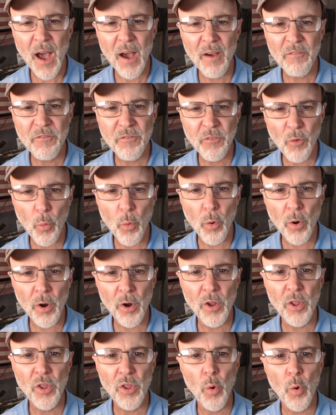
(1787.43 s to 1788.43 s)

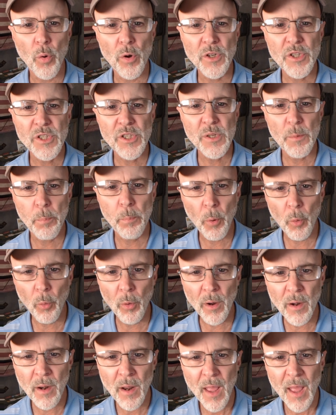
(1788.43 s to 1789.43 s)
for your
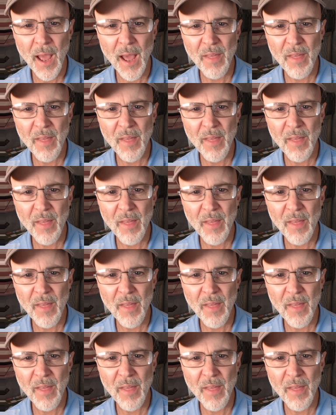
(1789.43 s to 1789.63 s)
support.